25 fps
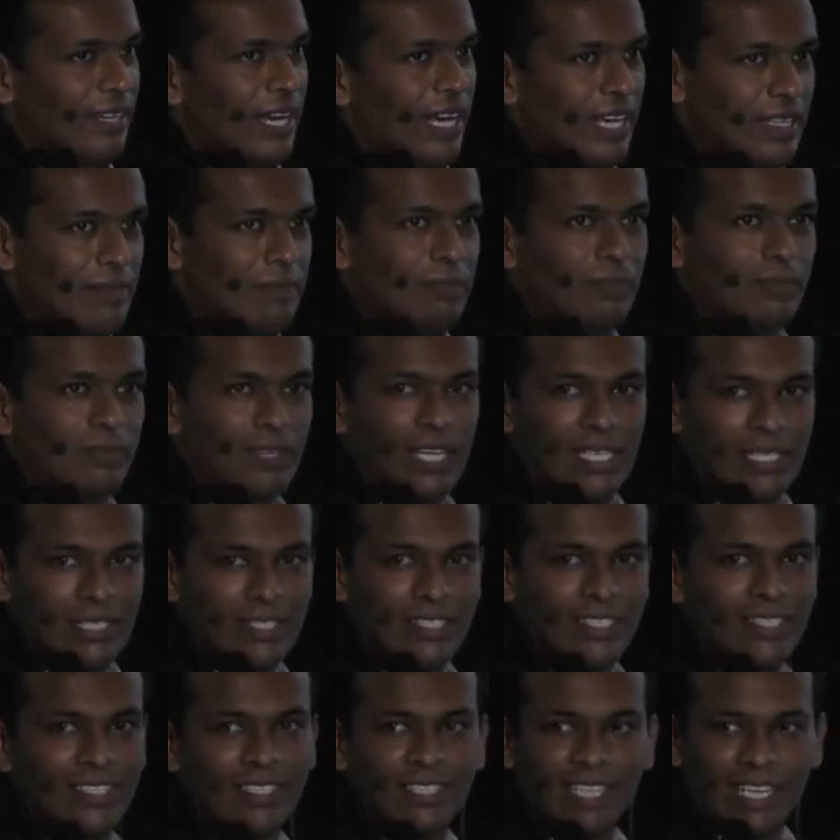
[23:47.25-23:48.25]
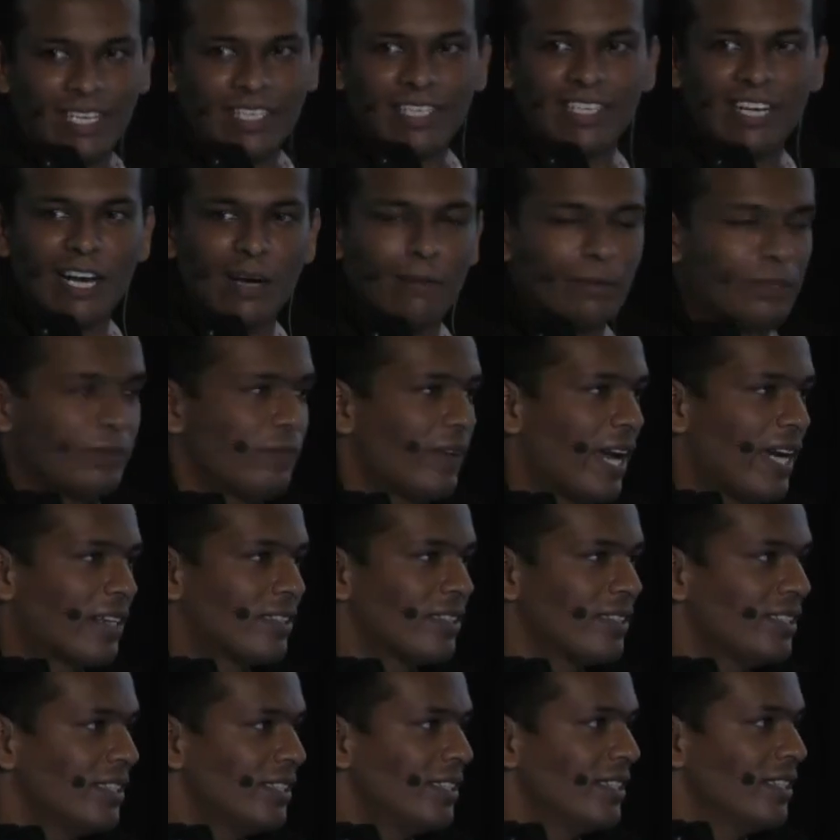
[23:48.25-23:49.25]
And that's like a common
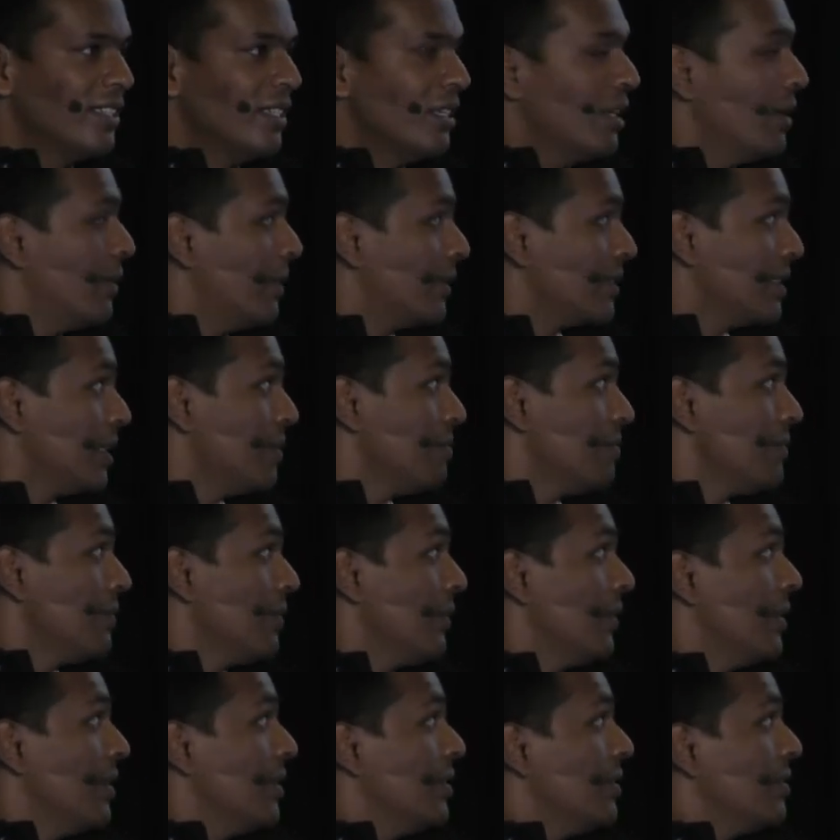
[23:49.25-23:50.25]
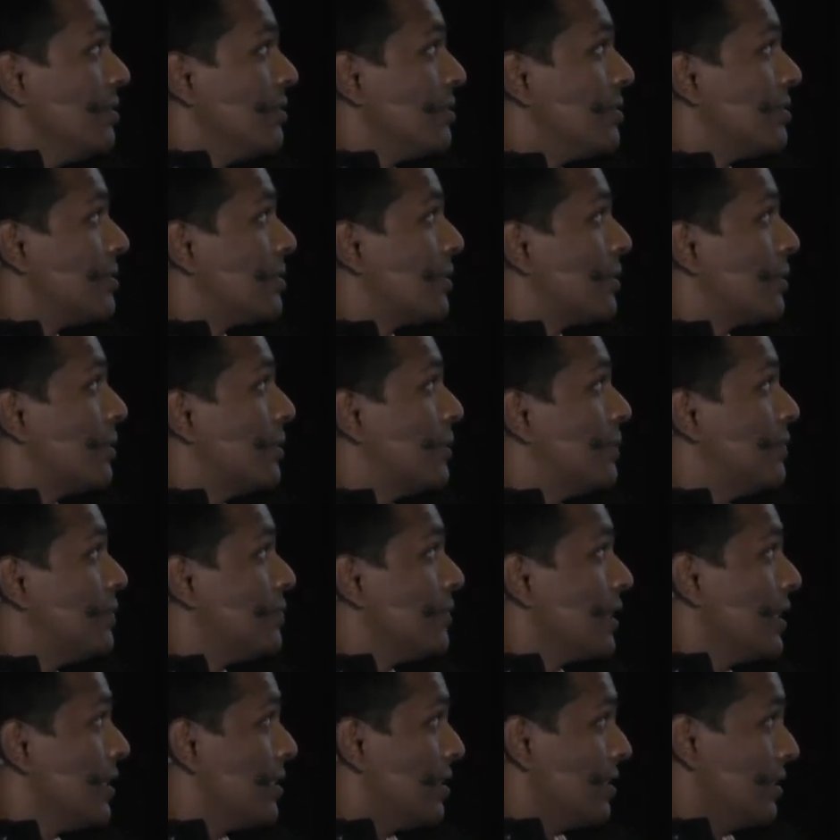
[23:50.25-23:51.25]
factor among them. So
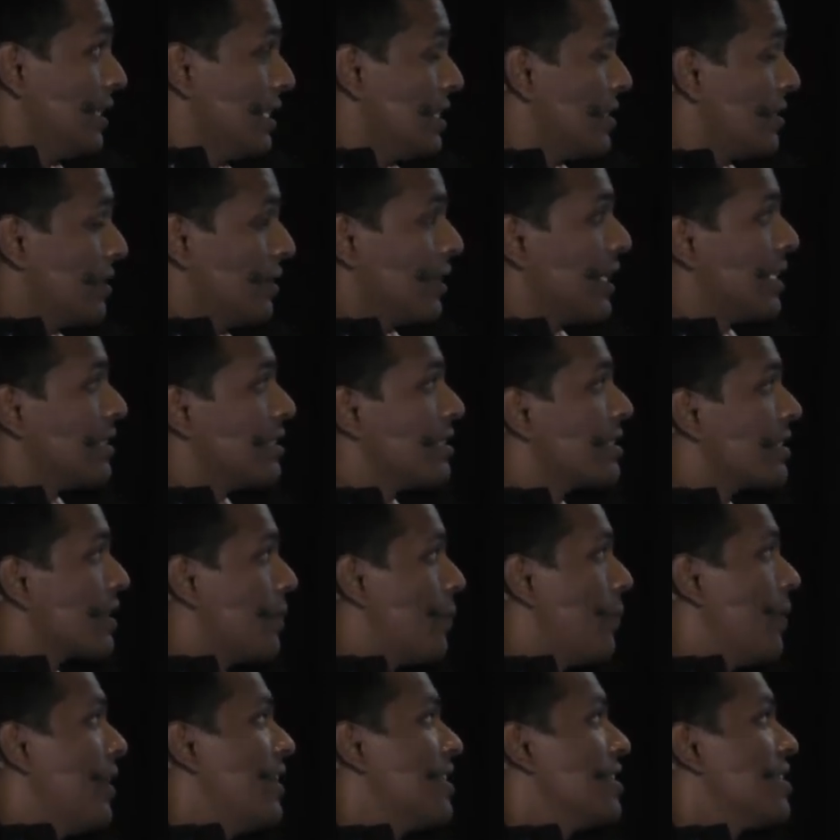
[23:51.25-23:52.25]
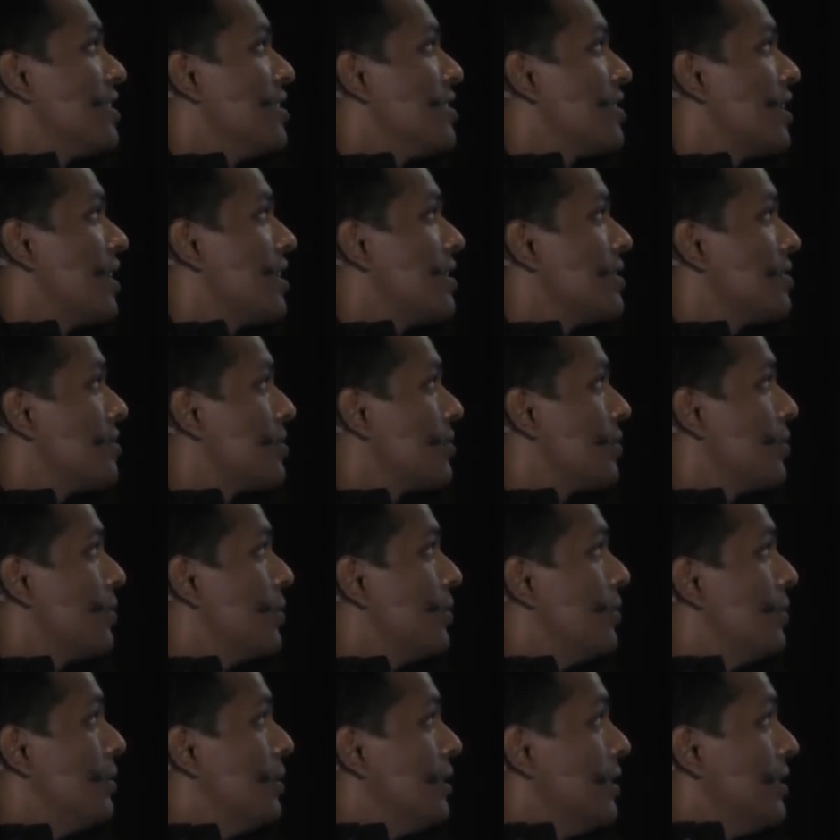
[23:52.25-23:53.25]
let's look at this comparison chart.
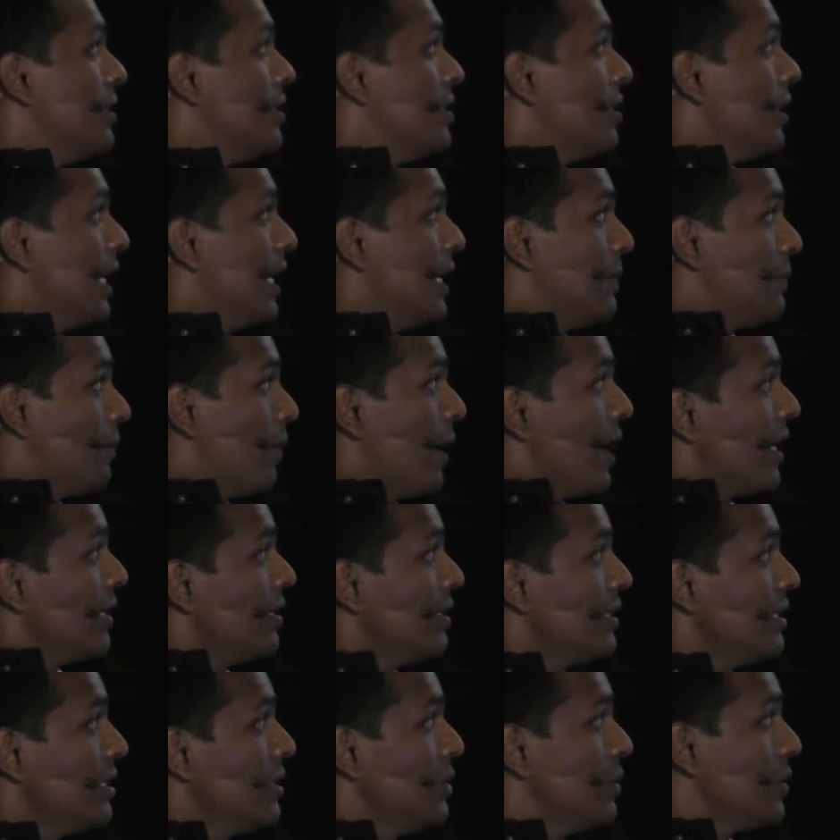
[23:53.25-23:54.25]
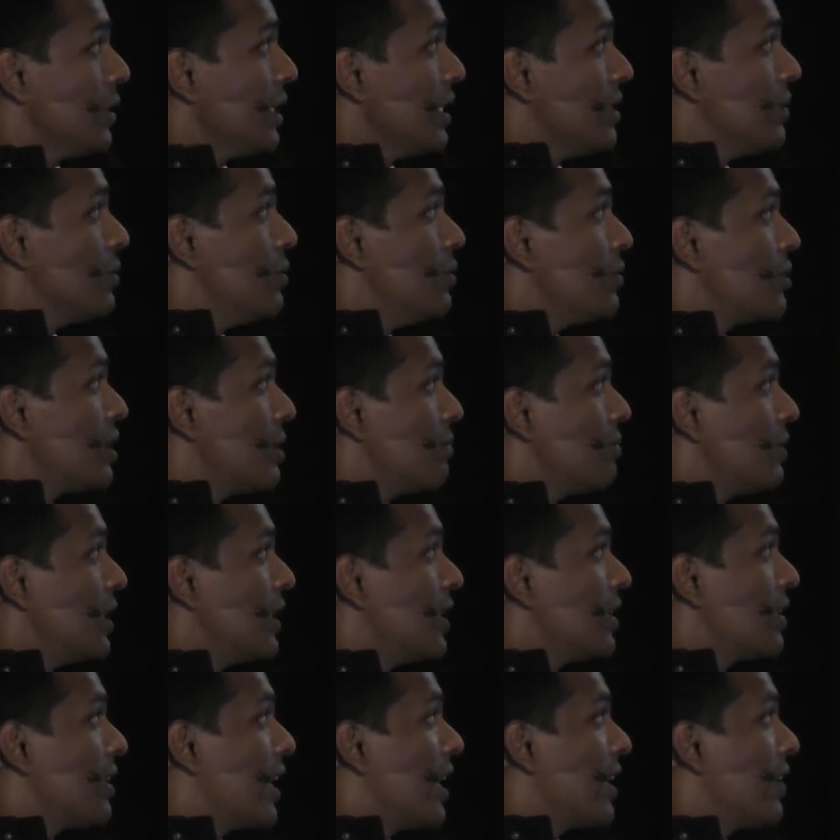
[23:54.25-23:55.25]
So in Python, you can do
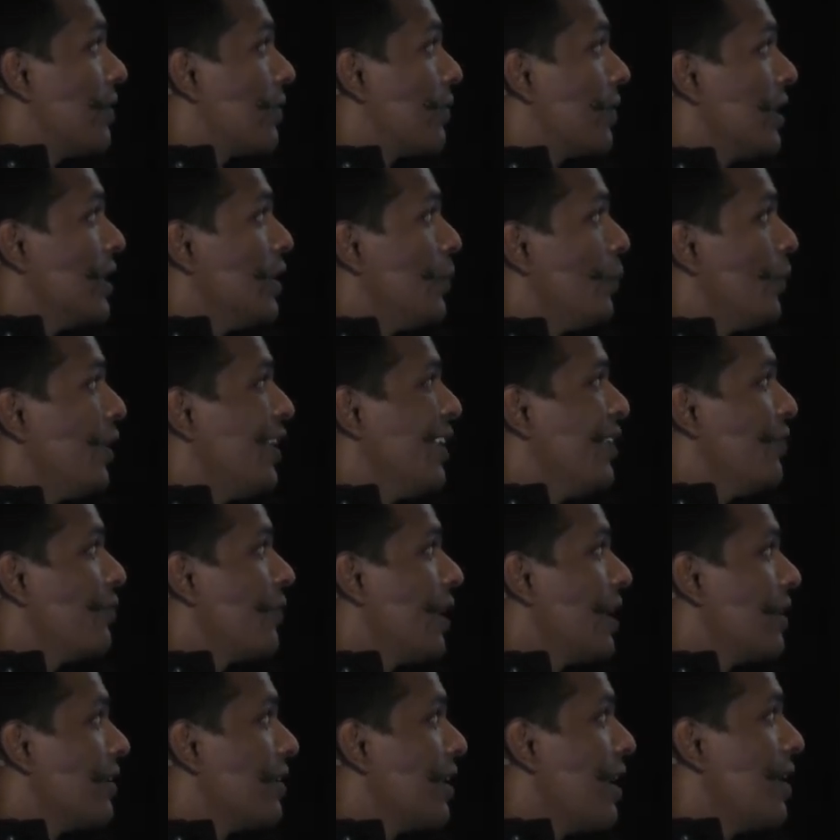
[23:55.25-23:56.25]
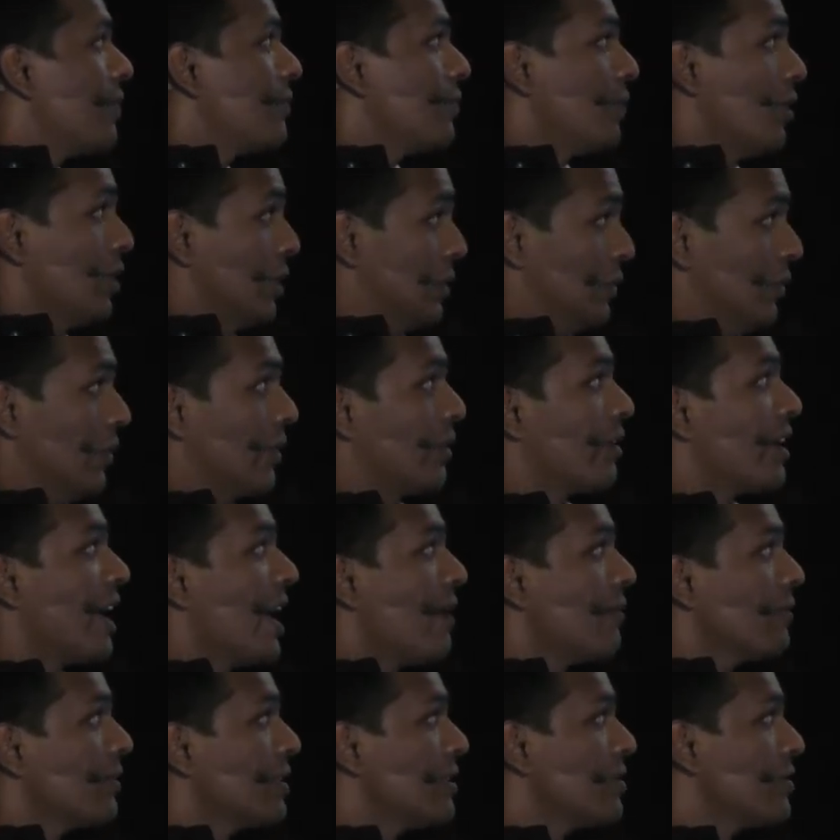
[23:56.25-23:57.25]
something like run a predefined graph or do a
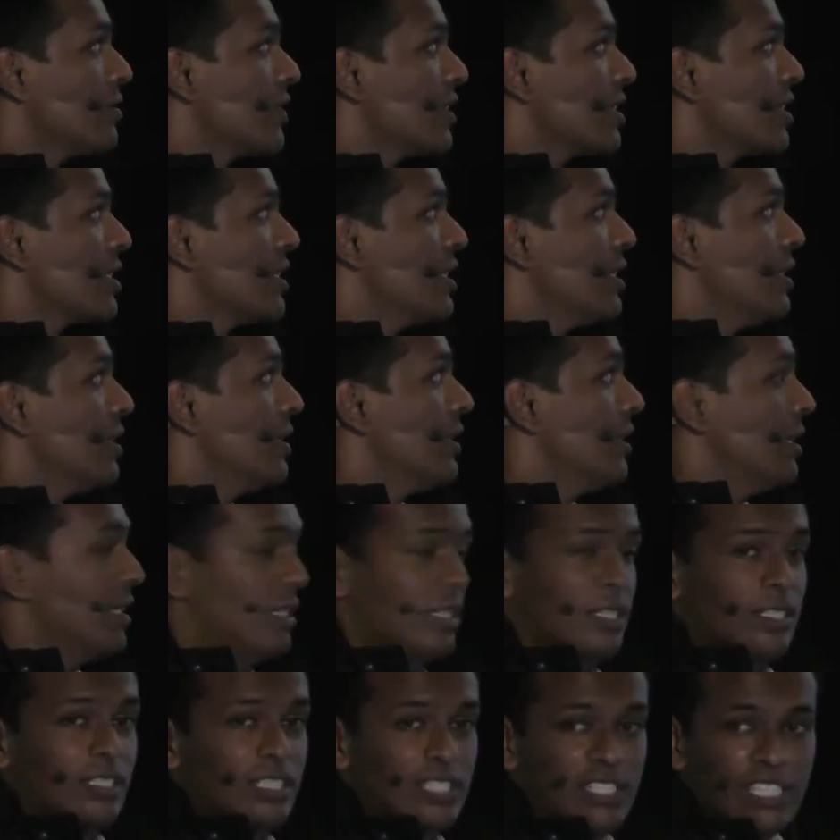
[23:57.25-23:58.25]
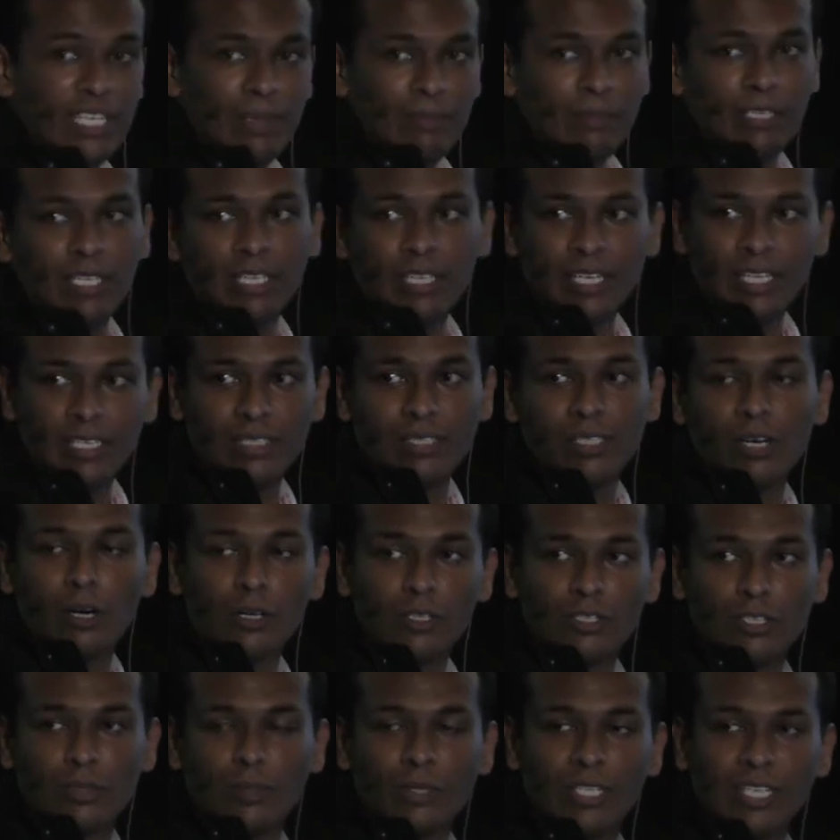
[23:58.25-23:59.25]
graph construction. The same thing can
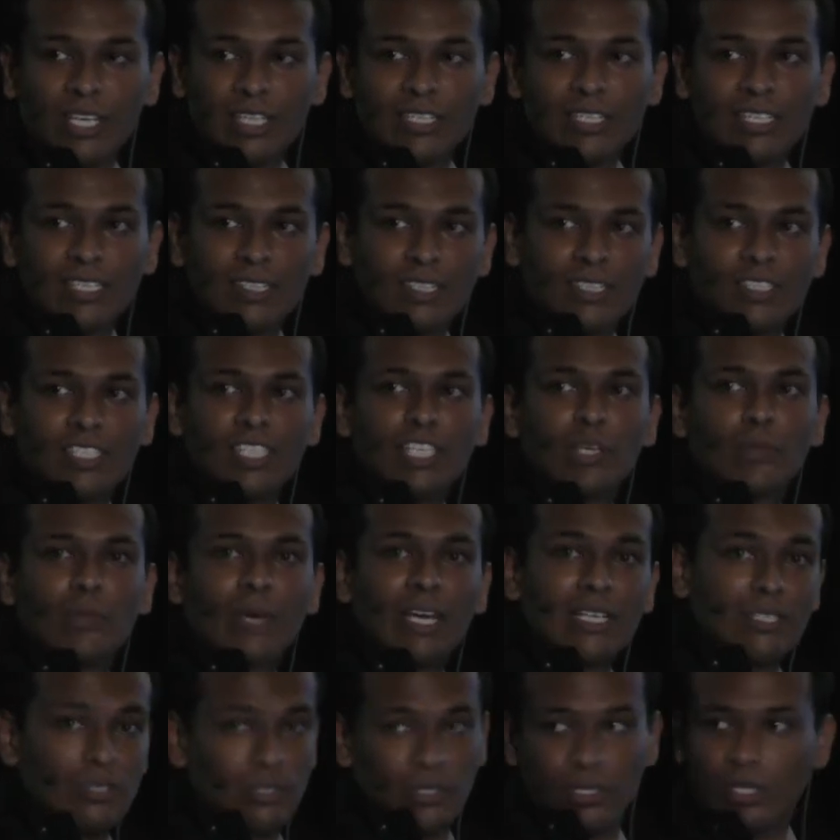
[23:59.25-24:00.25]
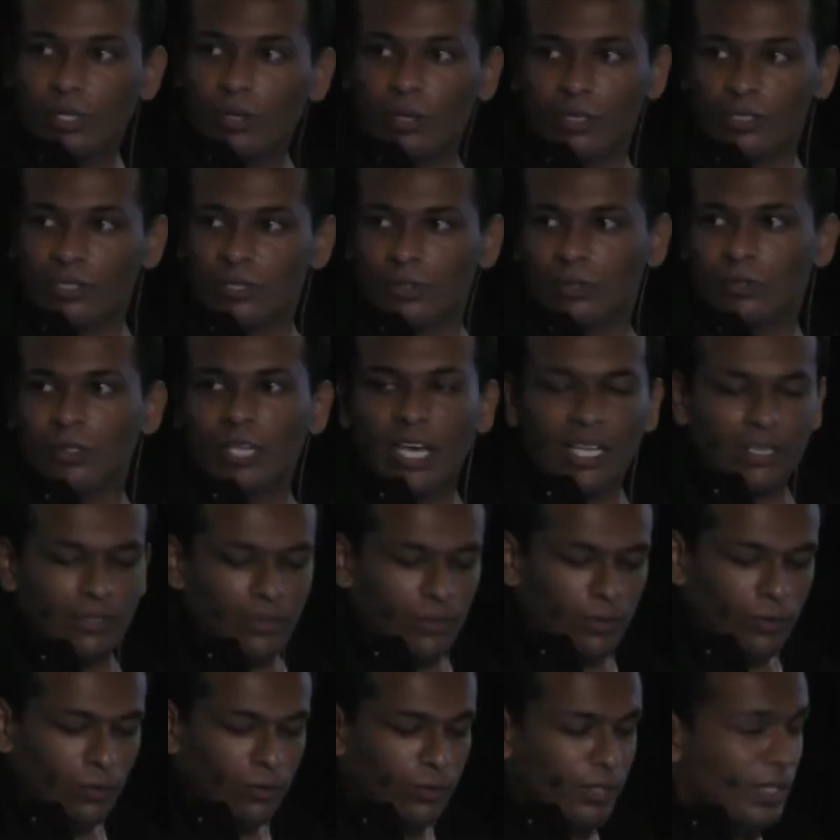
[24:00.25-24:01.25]
also be done in the C API, so you can also do that
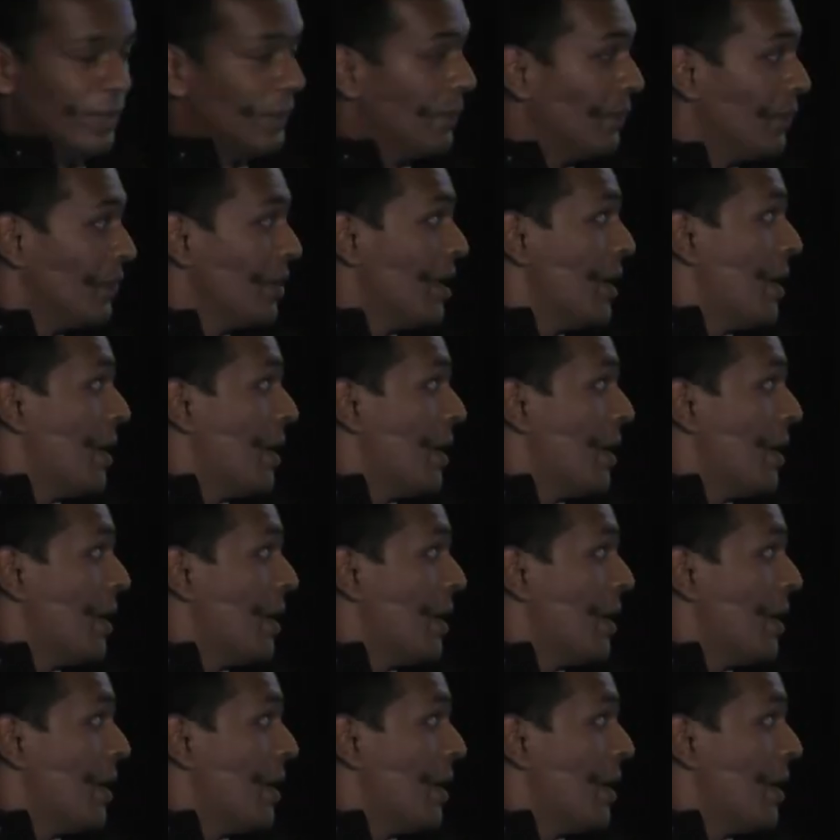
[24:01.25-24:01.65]
in Ruby.